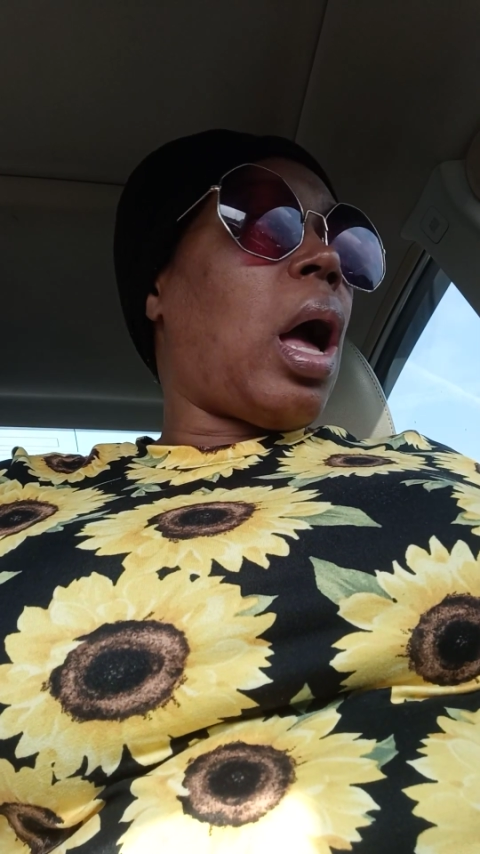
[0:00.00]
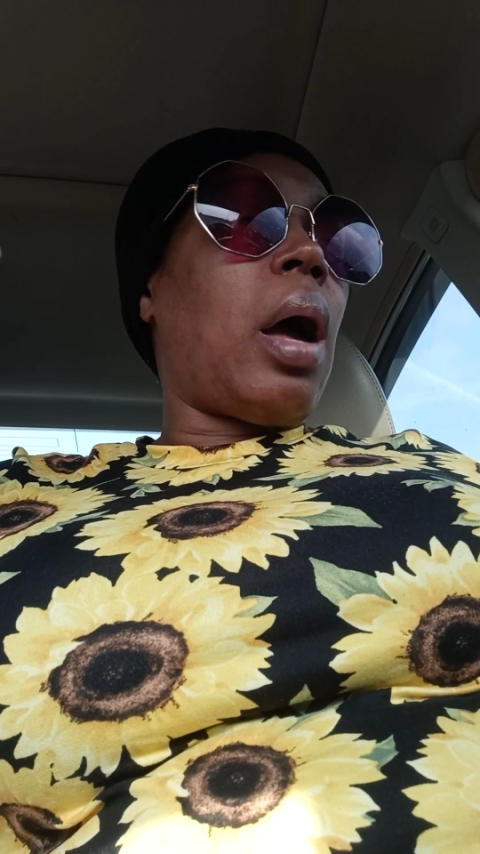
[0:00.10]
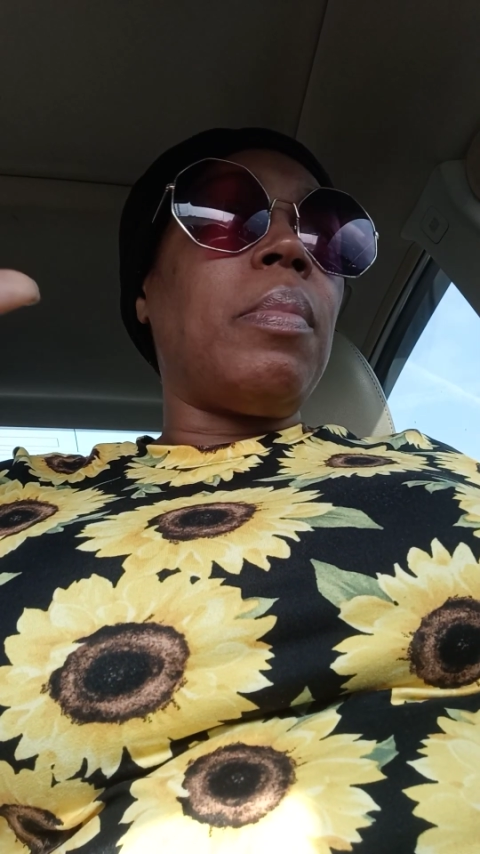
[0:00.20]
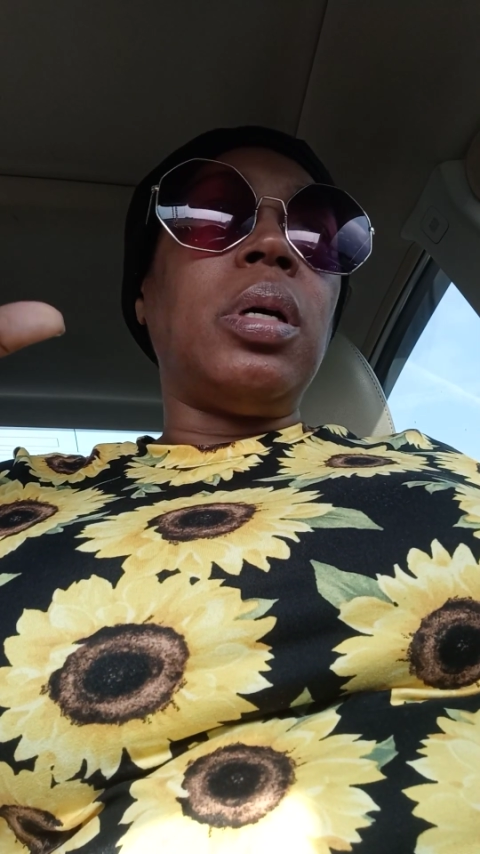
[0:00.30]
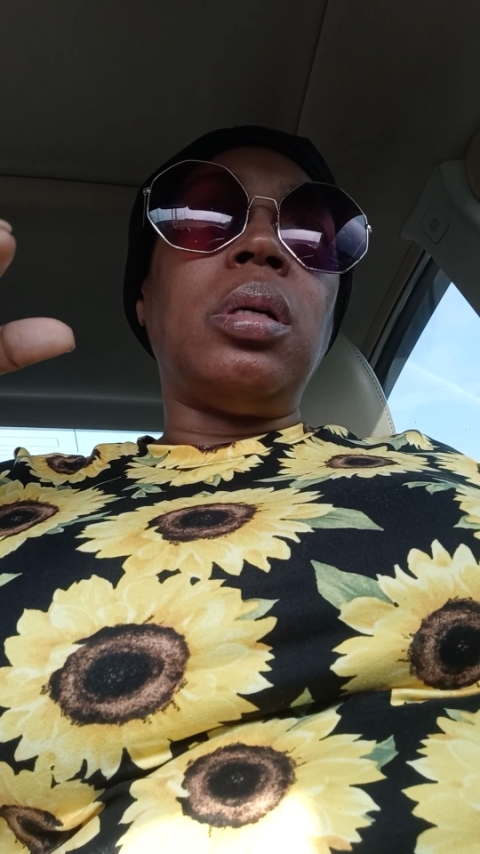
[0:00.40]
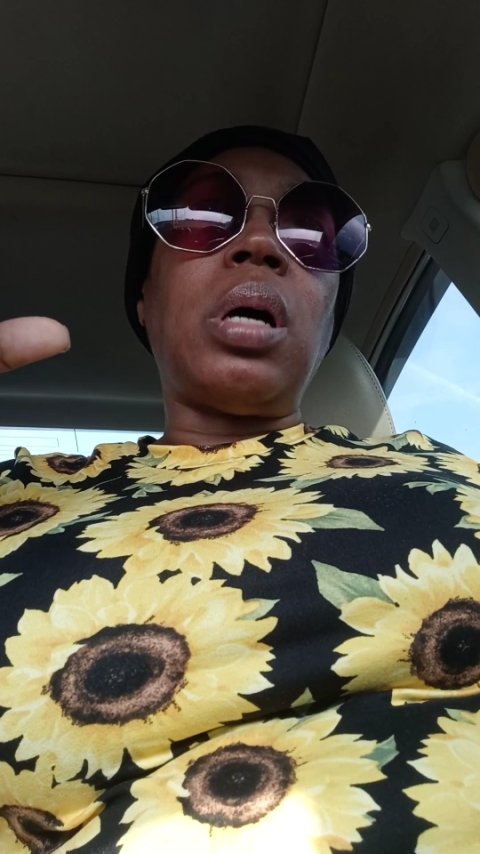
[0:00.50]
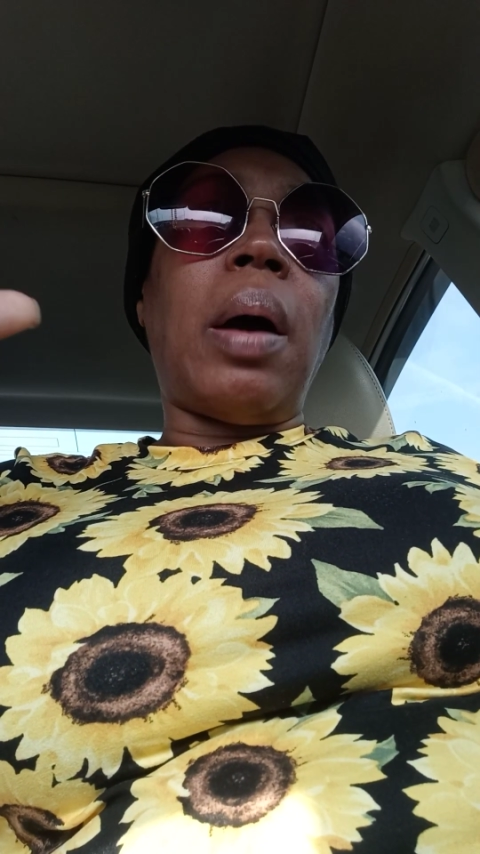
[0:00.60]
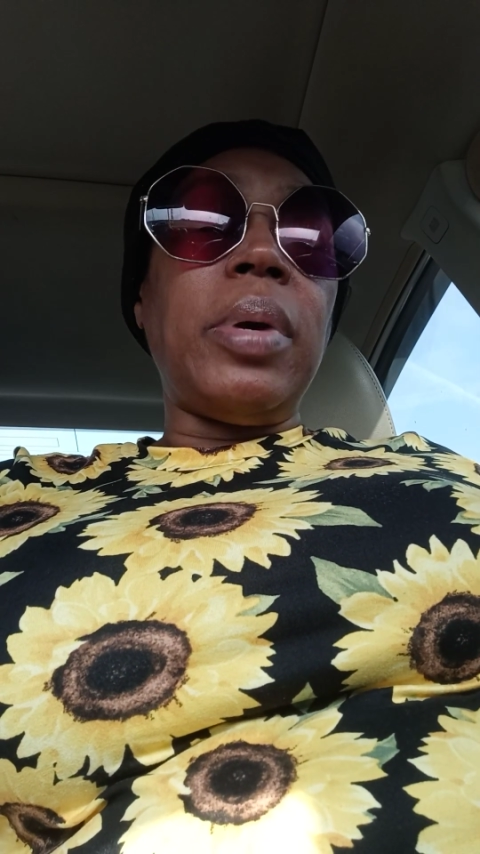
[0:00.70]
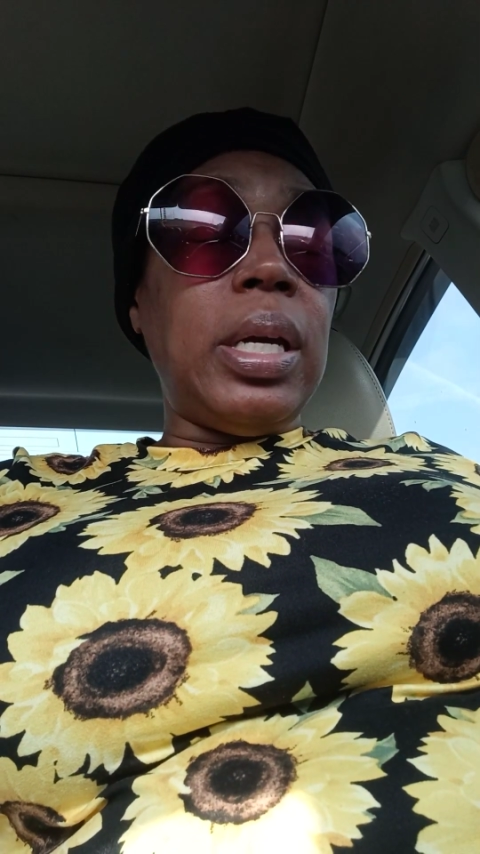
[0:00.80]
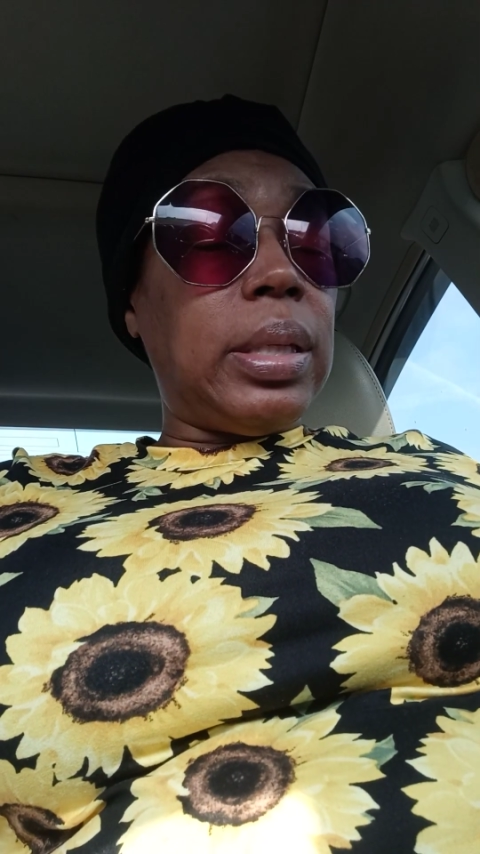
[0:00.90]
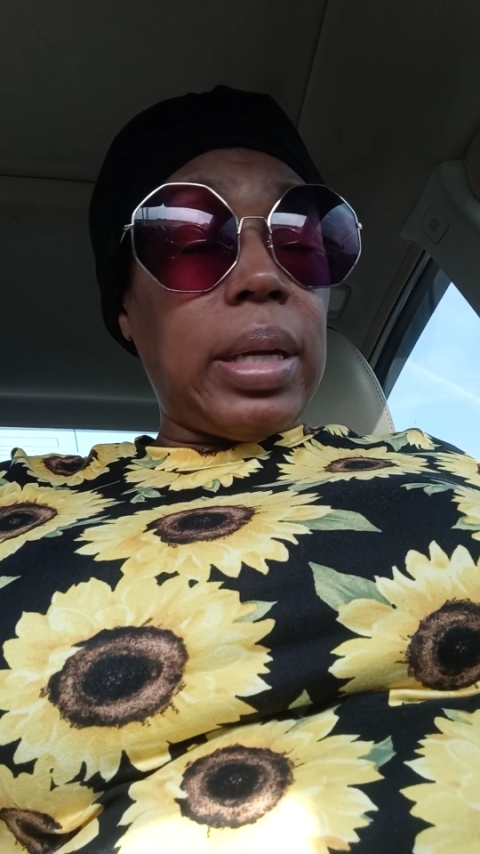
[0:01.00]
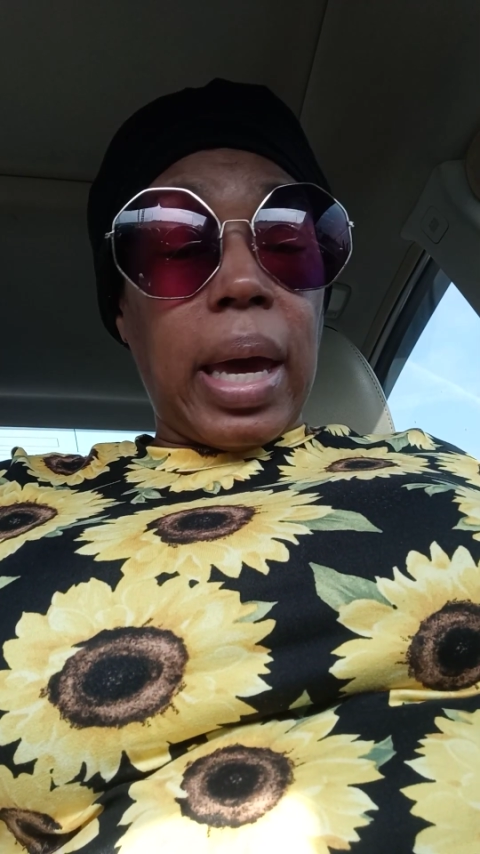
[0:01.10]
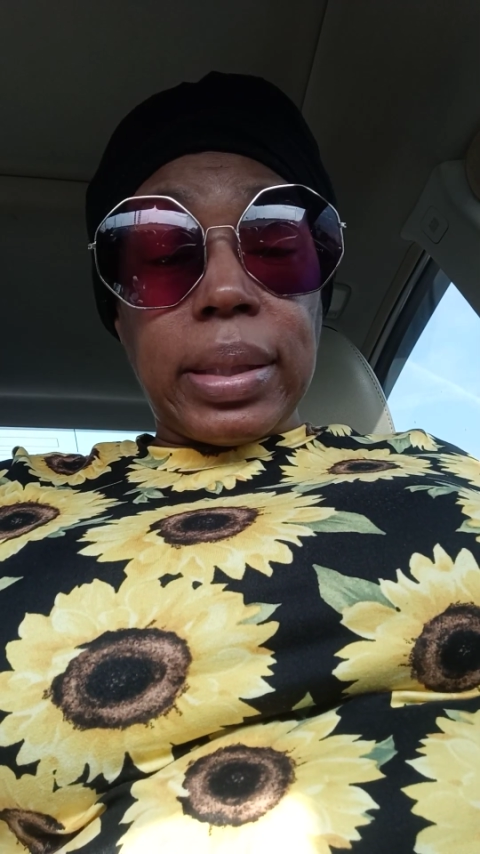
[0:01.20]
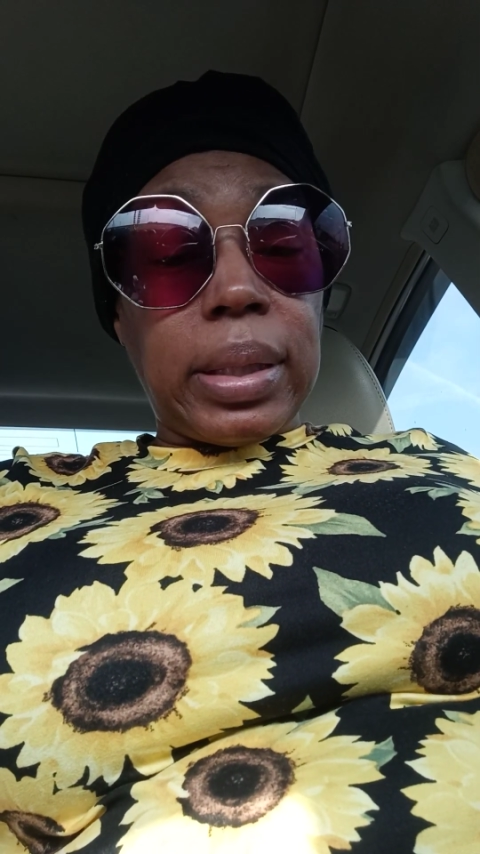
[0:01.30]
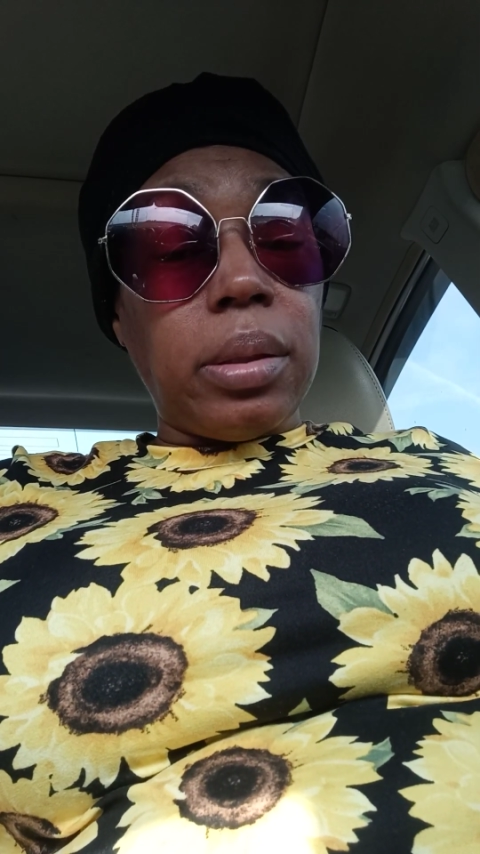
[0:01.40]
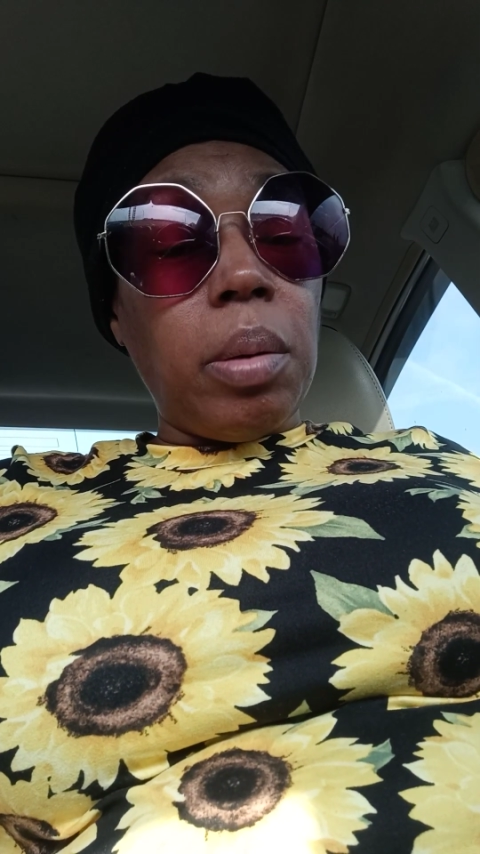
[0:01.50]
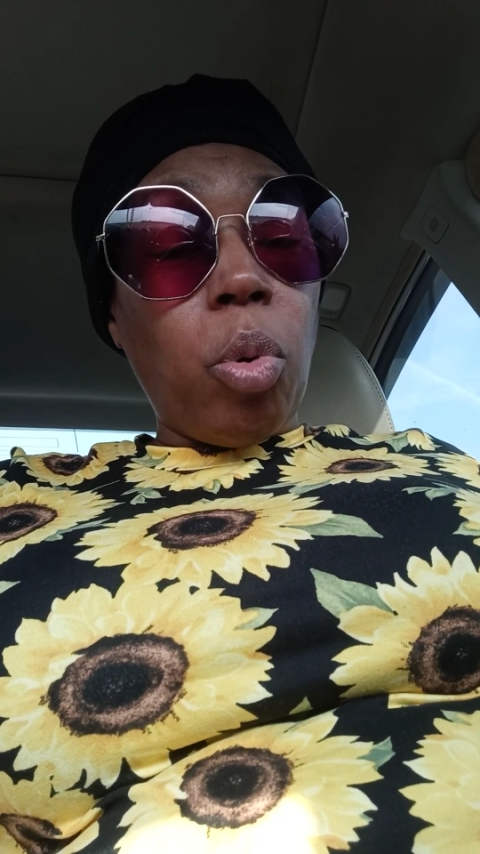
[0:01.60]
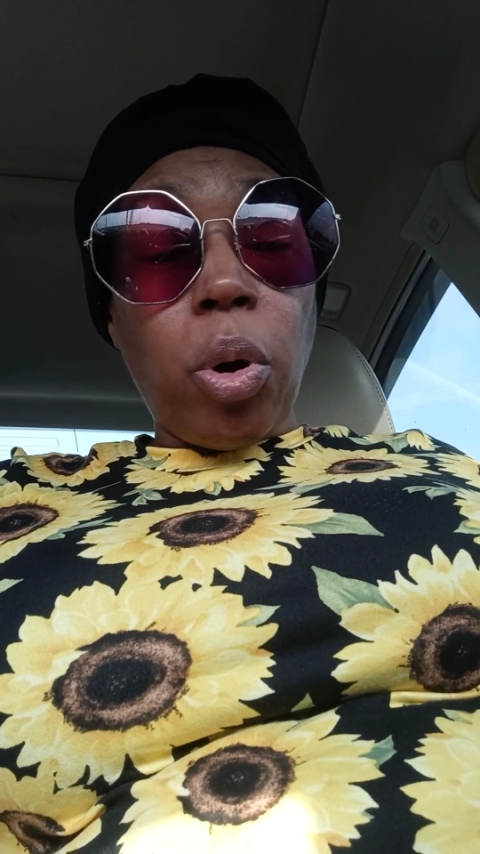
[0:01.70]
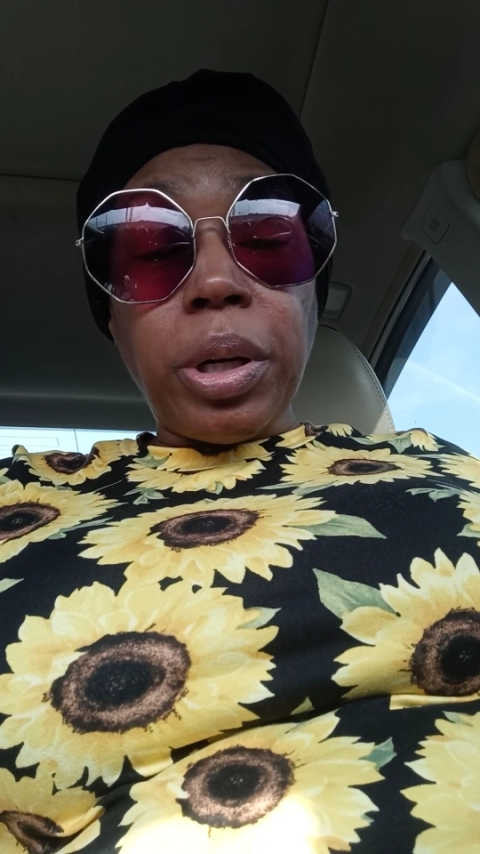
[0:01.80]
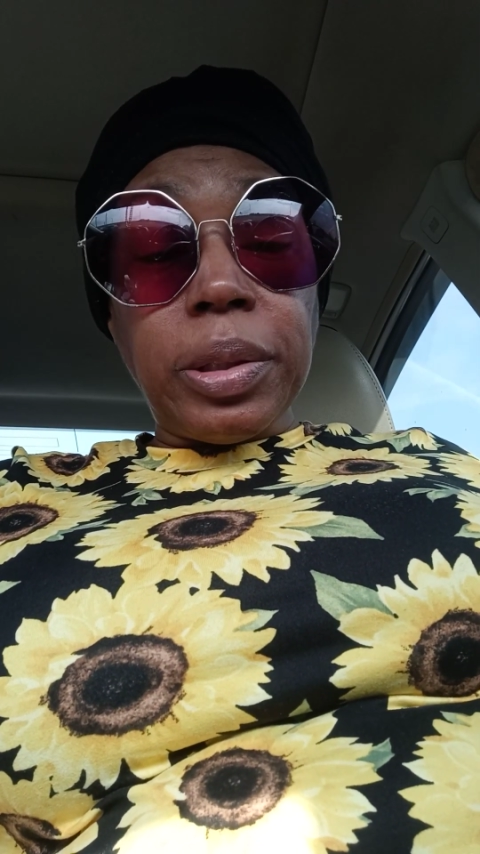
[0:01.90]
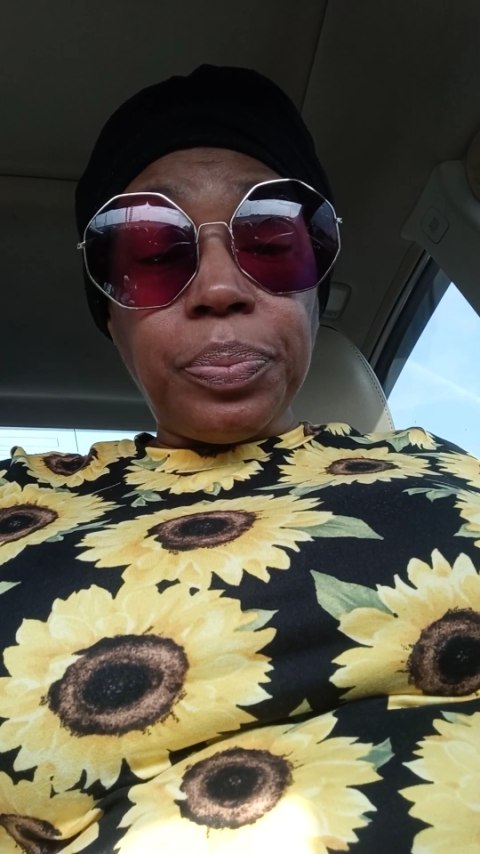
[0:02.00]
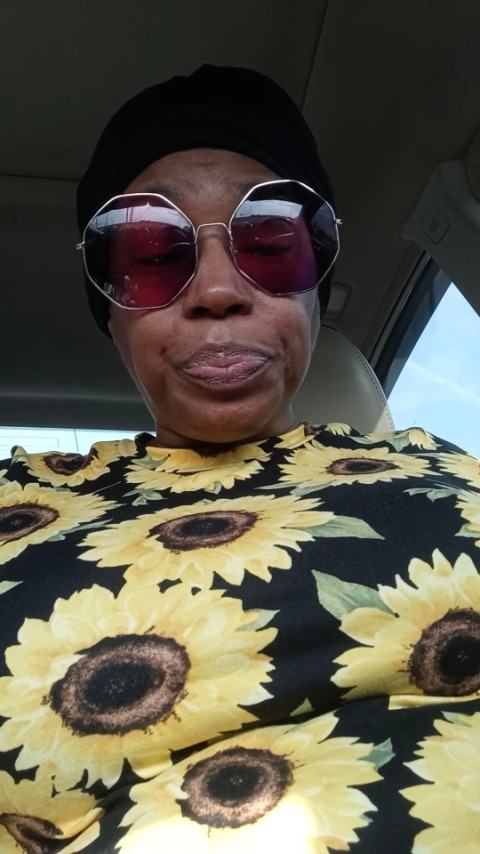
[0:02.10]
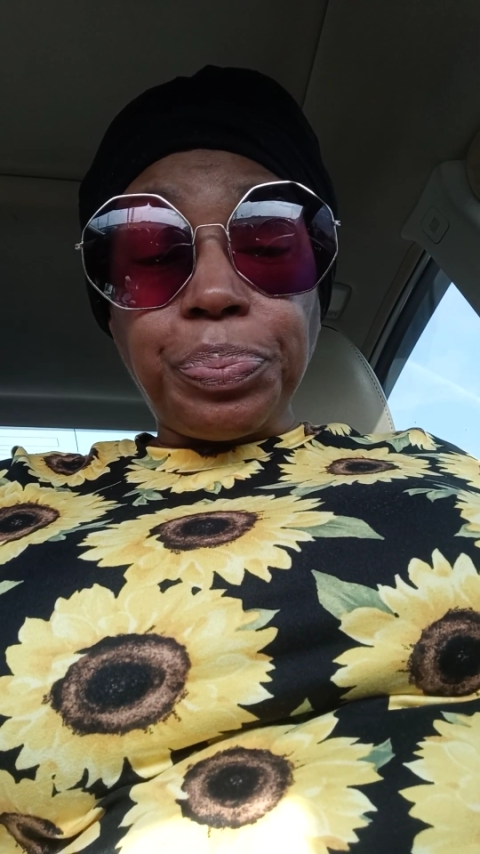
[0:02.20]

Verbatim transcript: I'm, a, I'm easy like Sunday morning,